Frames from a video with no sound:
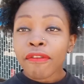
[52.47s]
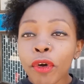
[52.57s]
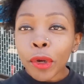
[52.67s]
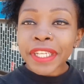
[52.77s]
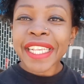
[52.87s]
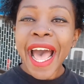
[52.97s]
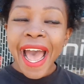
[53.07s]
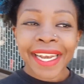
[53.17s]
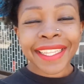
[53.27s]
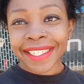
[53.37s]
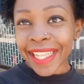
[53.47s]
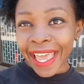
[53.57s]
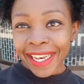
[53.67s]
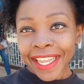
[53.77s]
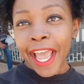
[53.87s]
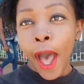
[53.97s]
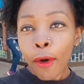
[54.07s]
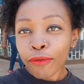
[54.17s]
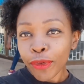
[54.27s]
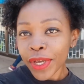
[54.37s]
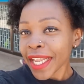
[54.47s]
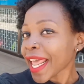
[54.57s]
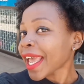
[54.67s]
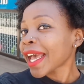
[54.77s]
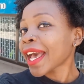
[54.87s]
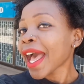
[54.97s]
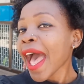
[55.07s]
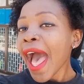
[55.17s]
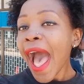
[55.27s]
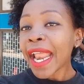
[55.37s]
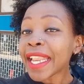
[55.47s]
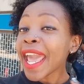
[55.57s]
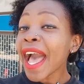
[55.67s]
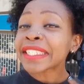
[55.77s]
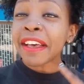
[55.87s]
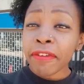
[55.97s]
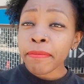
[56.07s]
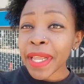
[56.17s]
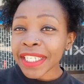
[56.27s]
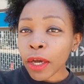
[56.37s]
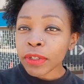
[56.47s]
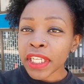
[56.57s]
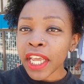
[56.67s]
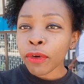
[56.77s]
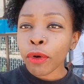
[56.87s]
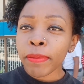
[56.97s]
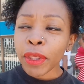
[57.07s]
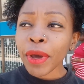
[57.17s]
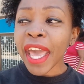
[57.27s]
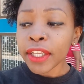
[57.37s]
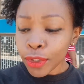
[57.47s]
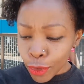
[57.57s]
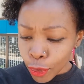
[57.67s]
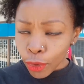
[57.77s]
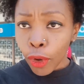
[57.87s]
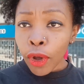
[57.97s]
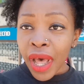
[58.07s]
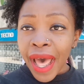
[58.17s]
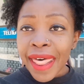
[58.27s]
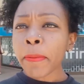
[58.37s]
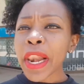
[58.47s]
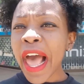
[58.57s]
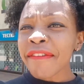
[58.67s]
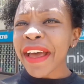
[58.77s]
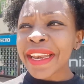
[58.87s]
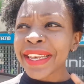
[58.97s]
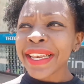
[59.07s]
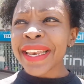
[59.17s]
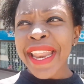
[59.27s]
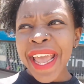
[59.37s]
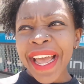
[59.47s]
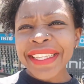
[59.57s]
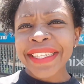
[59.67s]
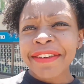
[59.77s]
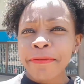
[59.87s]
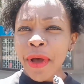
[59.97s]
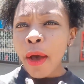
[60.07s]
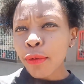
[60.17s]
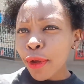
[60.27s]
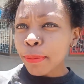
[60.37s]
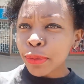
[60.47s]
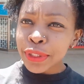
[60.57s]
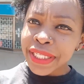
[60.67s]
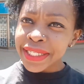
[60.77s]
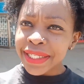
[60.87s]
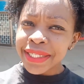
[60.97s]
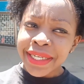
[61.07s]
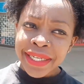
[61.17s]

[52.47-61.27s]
So I've always had this idea of doing like a day as a female tout in Nairobi. You guys, you know, people have a negative, how do I put it?